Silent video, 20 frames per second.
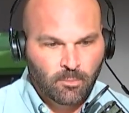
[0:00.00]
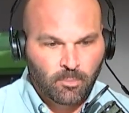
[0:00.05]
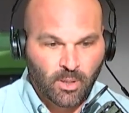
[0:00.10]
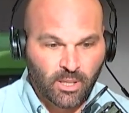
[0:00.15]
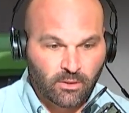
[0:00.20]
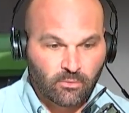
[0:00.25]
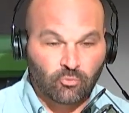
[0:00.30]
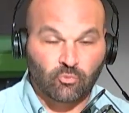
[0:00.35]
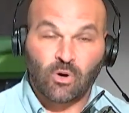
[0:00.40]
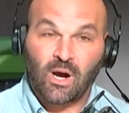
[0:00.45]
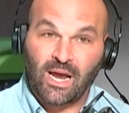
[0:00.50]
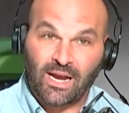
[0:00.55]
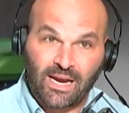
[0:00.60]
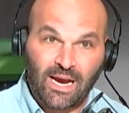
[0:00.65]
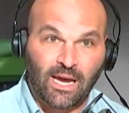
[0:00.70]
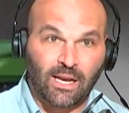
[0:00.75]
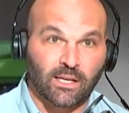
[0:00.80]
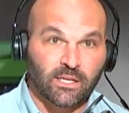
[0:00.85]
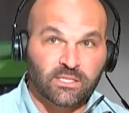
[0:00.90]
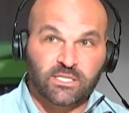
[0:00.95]
But Ryan
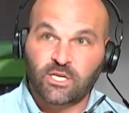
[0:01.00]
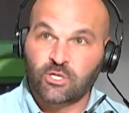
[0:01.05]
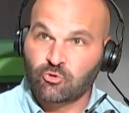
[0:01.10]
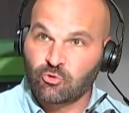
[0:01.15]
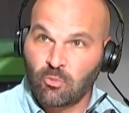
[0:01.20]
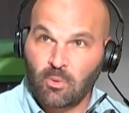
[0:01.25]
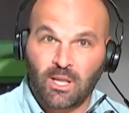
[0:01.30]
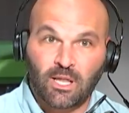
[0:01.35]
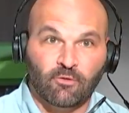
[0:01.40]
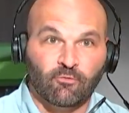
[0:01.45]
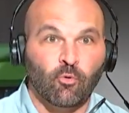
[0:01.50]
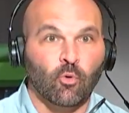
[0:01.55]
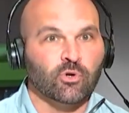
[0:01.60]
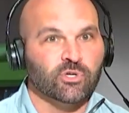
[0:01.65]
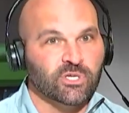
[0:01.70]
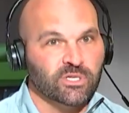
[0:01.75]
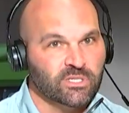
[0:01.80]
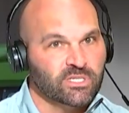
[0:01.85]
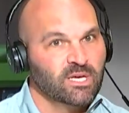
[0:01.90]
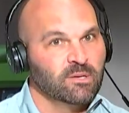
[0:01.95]
Connolly's injury, while
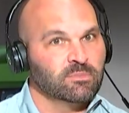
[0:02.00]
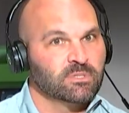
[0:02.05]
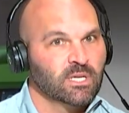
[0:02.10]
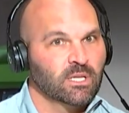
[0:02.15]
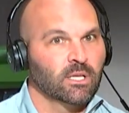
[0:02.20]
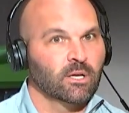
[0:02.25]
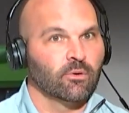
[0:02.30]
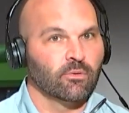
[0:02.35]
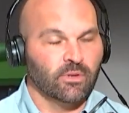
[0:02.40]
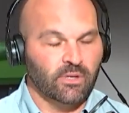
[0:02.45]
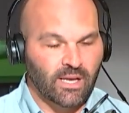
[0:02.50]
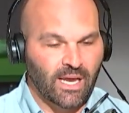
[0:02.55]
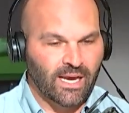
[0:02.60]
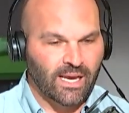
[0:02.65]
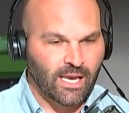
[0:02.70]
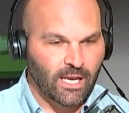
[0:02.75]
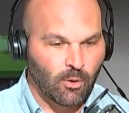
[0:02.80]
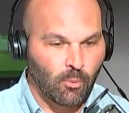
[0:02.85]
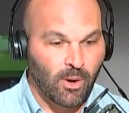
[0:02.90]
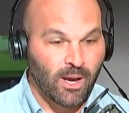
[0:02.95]
unfortunate, seems to clear the
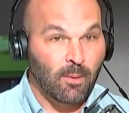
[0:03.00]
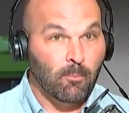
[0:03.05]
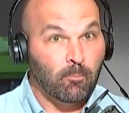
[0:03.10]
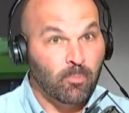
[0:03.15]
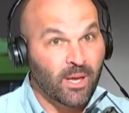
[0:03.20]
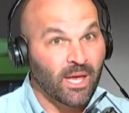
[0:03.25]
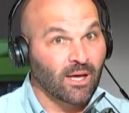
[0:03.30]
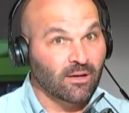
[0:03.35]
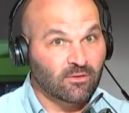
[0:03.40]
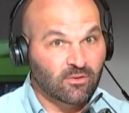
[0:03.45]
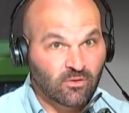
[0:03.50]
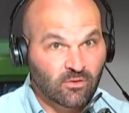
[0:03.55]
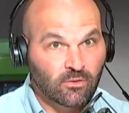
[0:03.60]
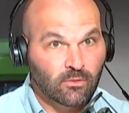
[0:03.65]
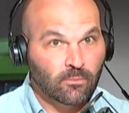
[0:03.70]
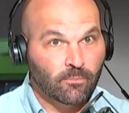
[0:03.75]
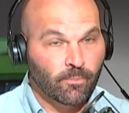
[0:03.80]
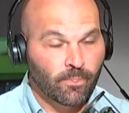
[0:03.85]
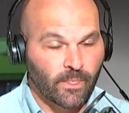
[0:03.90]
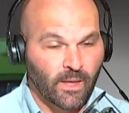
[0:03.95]
deck anyway a bit.
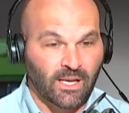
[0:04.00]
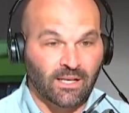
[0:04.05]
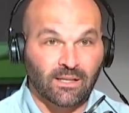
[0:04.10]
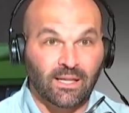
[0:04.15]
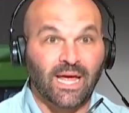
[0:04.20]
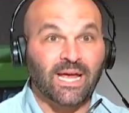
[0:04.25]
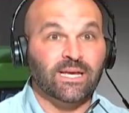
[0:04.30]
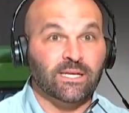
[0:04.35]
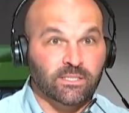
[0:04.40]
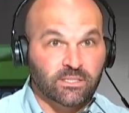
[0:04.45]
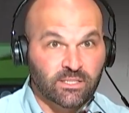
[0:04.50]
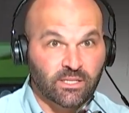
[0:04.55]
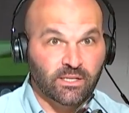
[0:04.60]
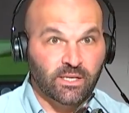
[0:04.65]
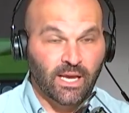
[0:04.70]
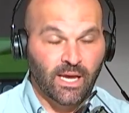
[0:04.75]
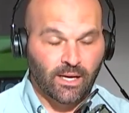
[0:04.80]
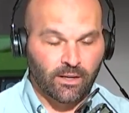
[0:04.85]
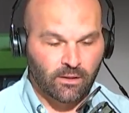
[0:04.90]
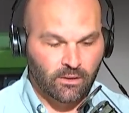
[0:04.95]
It lightens the
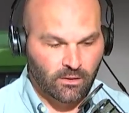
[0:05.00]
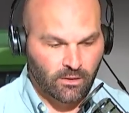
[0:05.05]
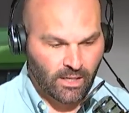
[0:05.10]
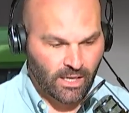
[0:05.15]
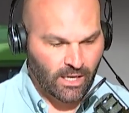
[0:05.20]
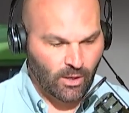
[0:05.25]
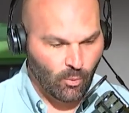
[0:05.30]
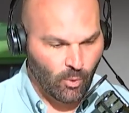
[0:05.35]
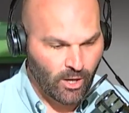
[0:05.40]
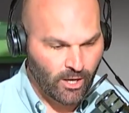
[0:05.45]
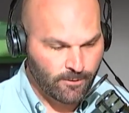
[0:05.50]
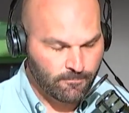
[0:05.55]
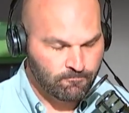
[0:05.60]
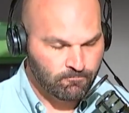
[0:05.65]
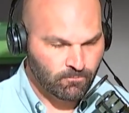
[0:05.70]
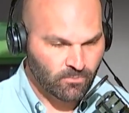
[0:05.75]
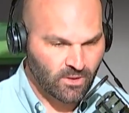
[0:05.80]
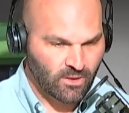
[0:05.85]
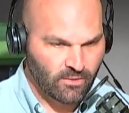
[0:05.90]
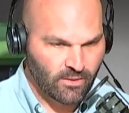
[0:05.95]
deck anyway
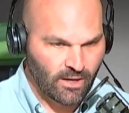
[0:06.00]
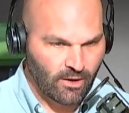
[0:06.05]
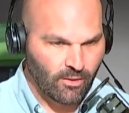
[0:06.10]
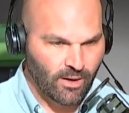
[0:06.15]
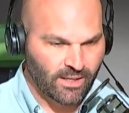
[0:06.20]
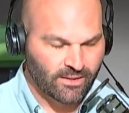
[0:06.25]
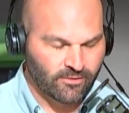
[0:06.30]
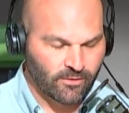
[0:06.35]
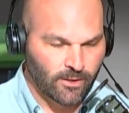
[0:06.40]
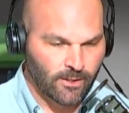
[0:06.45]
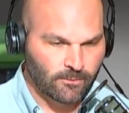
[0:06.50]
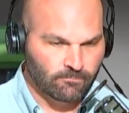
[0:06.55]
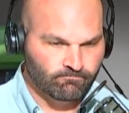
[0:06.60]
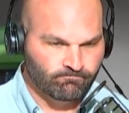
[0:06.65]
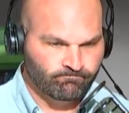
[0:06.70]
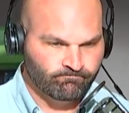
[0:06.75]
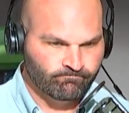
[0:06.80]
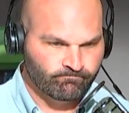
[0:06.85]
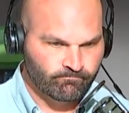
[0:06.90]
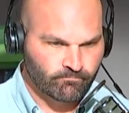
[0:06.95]
there at
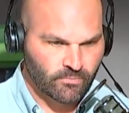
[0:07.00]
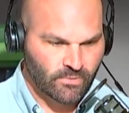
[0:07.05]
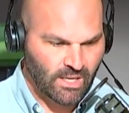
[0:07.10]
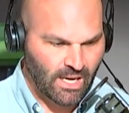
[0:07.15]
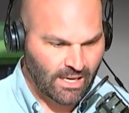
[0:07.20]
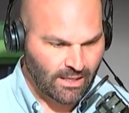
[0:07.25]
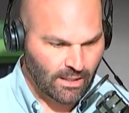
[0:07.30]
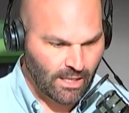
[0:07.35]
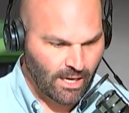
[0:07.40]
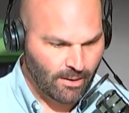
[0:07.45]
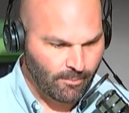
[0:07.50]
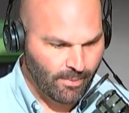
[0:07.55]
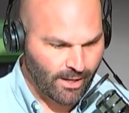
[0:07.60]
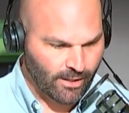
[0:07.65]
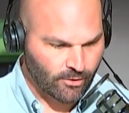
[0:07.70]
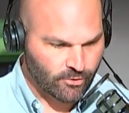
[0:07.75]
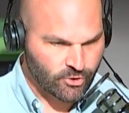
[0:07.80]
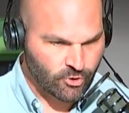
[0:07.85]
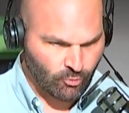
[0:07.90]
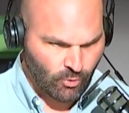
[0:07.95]

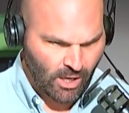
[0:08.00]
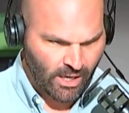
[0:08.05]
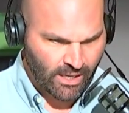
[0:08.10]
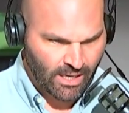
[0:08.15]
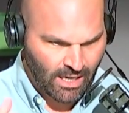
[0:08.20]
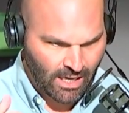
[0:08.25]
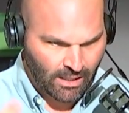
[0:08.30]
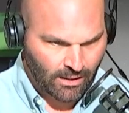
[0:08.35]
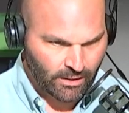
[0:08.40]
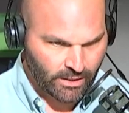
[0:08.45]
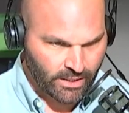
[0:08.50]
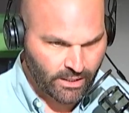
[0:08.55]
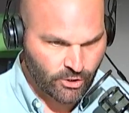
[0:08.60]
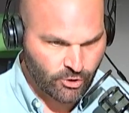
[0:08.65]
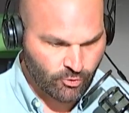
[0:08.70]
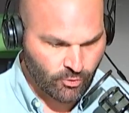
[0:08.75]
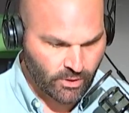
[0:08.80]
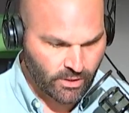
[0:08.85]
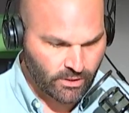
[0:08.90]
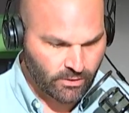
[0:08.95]
linebacker. So Ryan Connolly
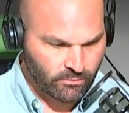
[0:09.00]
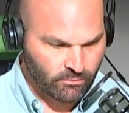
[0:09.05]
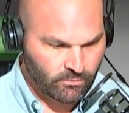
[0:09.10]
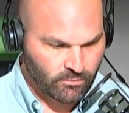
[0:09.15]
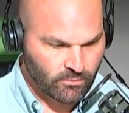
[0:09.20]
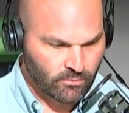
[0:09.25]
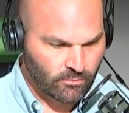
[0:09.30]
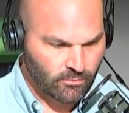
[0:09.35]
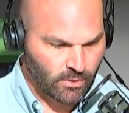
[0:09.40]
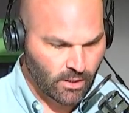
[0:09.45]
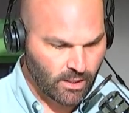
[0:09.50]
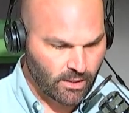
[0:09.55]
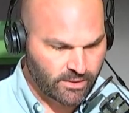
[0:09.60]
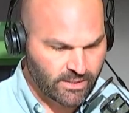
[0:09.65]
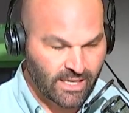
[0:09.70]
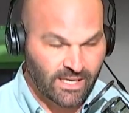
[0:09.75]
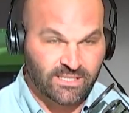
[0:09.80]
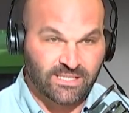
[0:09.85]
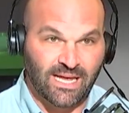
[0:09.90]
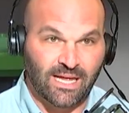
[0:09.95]
injury,
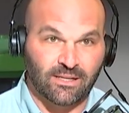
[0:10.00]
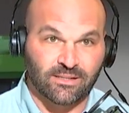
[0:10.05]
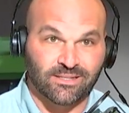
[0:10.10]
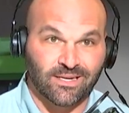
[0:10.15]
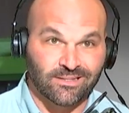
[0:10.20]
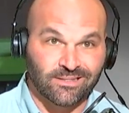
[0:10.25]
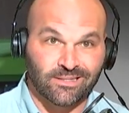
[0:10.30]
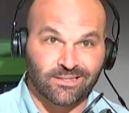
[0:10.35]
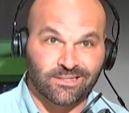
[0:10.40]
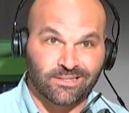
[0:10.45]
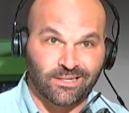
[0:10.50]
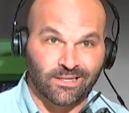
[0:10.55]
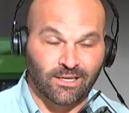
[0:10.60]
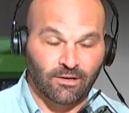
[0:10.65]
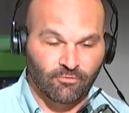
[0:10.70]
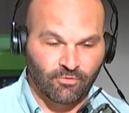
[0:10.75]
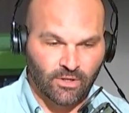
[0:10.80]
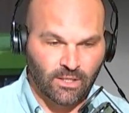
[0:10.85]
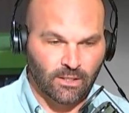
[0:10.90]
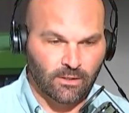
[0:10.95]
Dennis Allen says it's
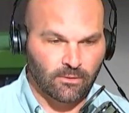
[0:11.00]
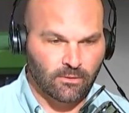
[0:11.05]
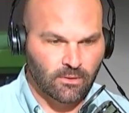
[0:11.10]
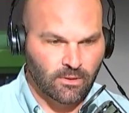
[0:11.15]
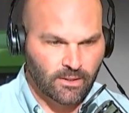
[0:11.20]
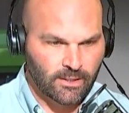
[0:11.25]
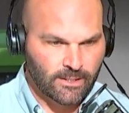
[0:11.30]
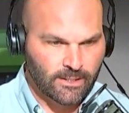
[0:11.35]
significant.